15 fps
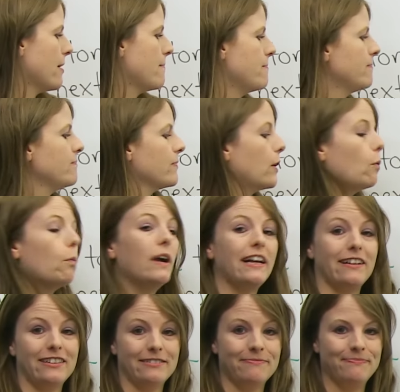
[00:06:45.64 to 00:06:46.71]
from
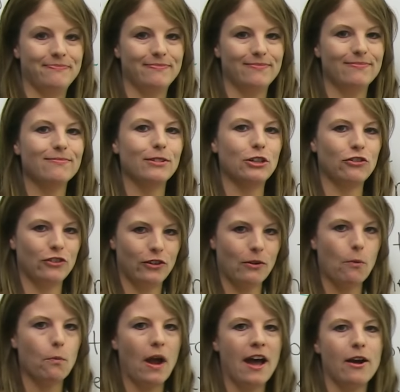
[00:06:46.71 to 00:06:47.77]
will, which is
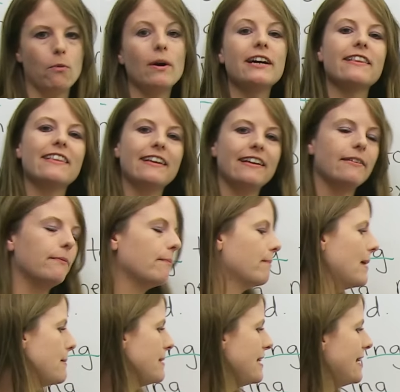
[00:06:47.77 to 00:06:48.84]
one of the
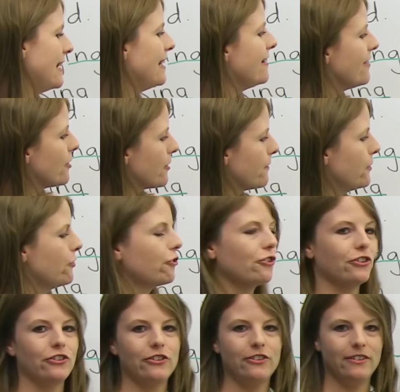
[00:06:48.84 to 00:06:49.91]
maybe easier
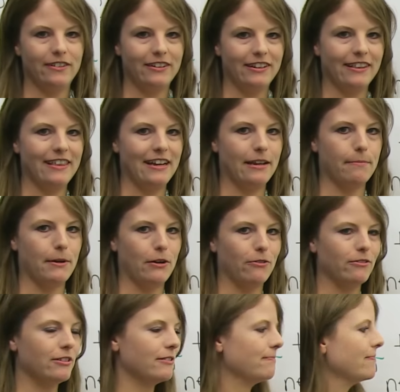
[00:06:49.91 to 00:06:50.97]
futures to think
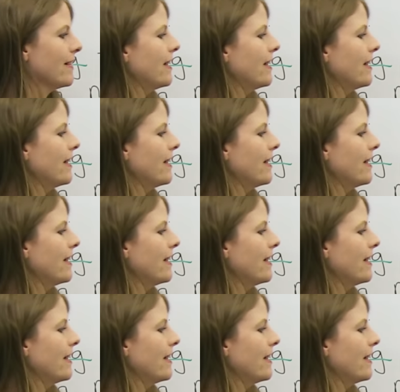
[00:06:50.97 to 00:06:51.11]
about.